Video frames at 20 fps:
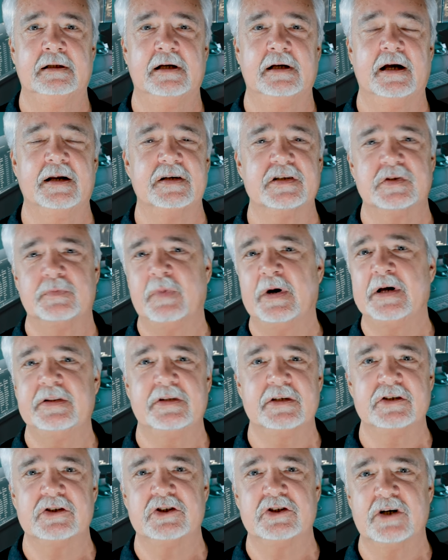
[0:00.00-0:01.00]
And despite
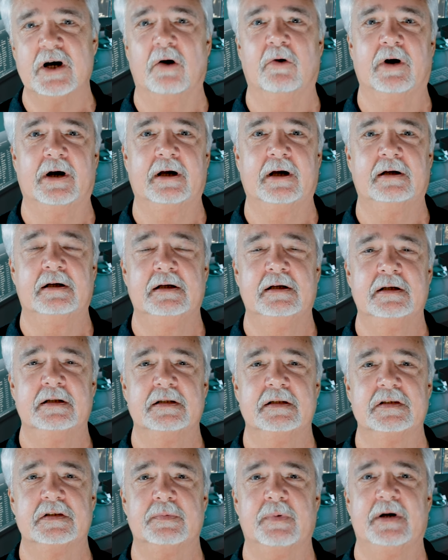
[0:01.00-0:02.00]
this showing,
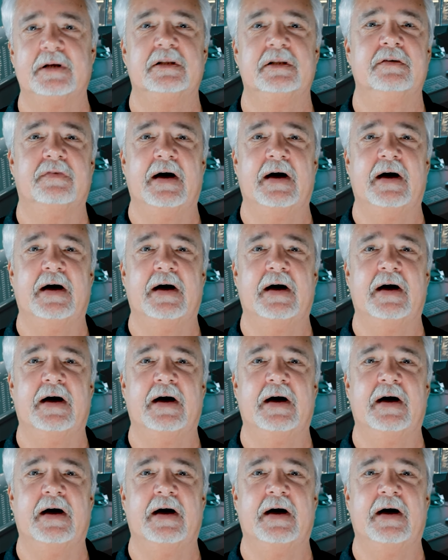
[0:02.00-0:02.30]
despite the